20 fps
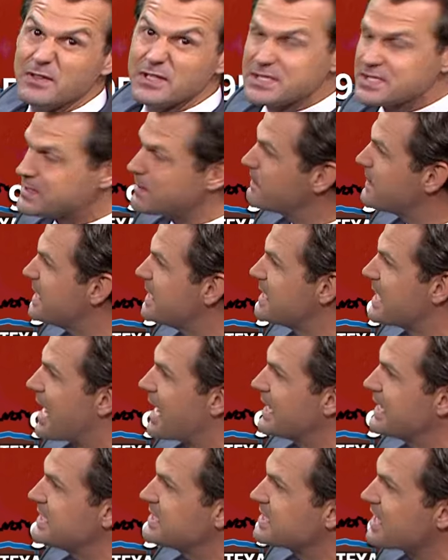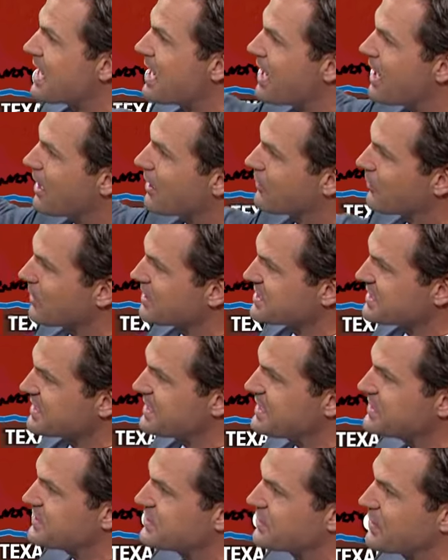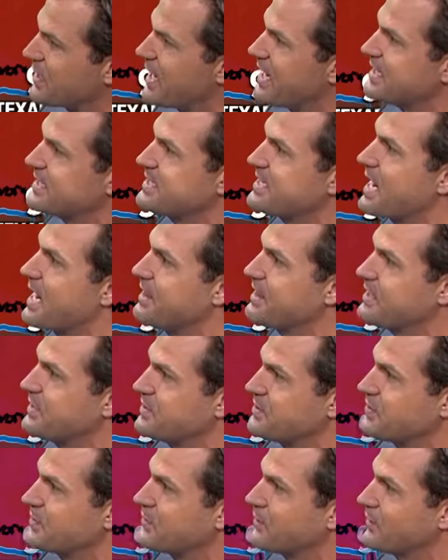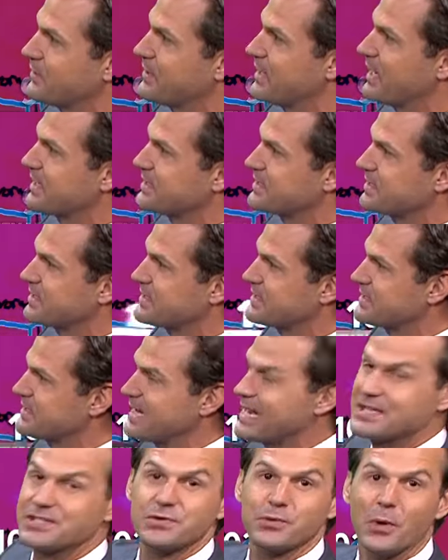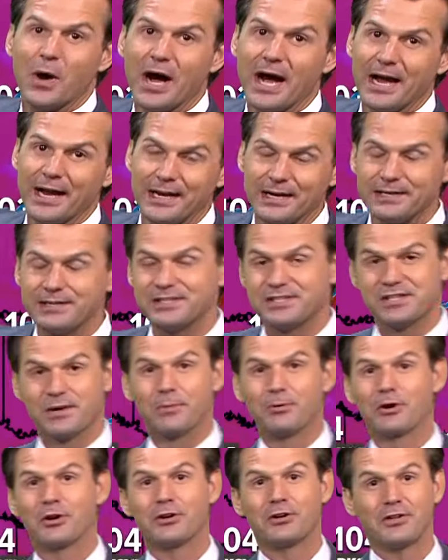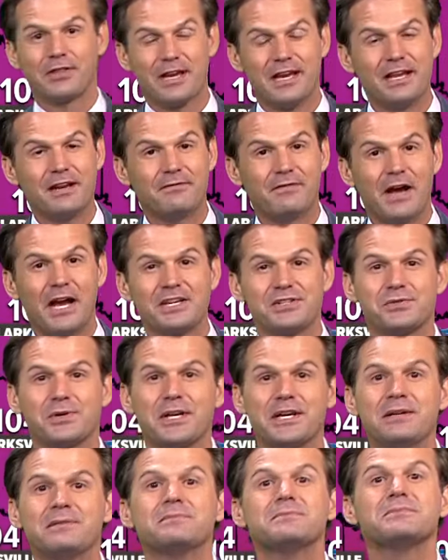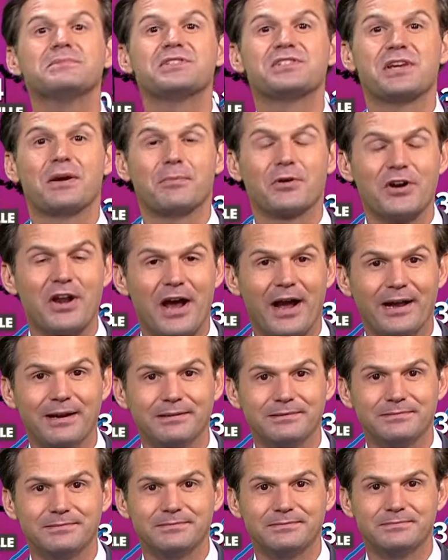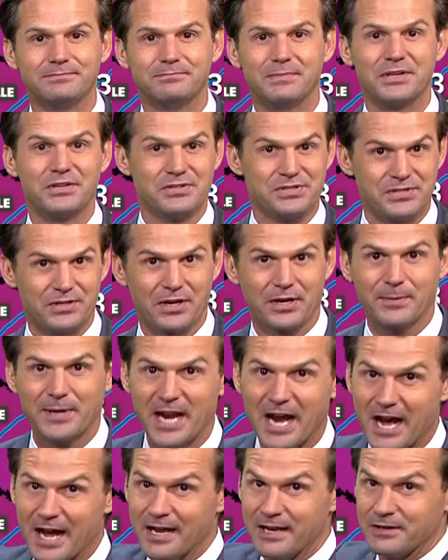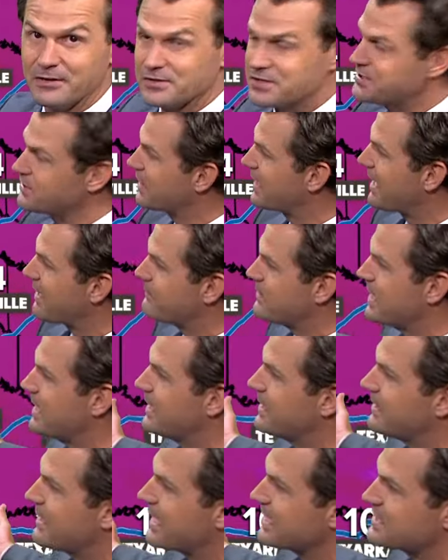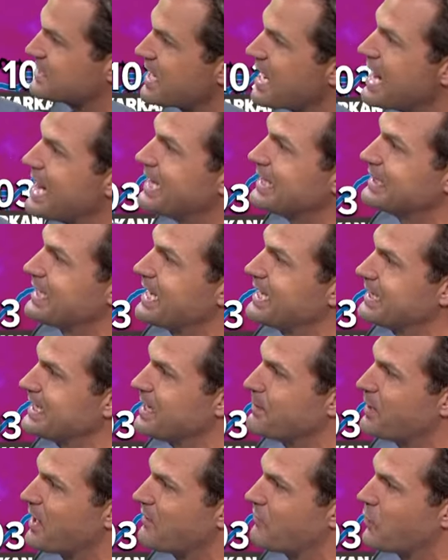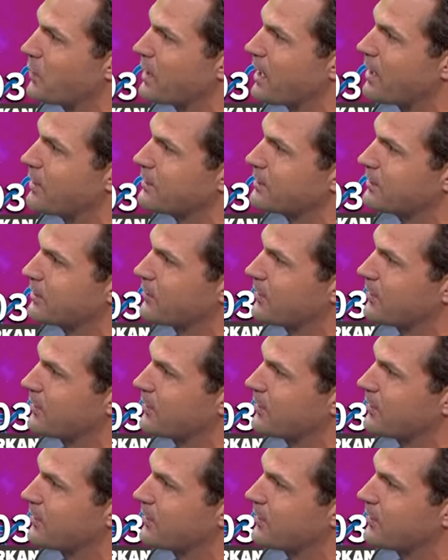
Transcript: even some mid-90s across eastern and southeastern North Texas. That's why some are under the heat advisory, some are not. But you're still going to be hot, and you're still going to have a heat index likely above 100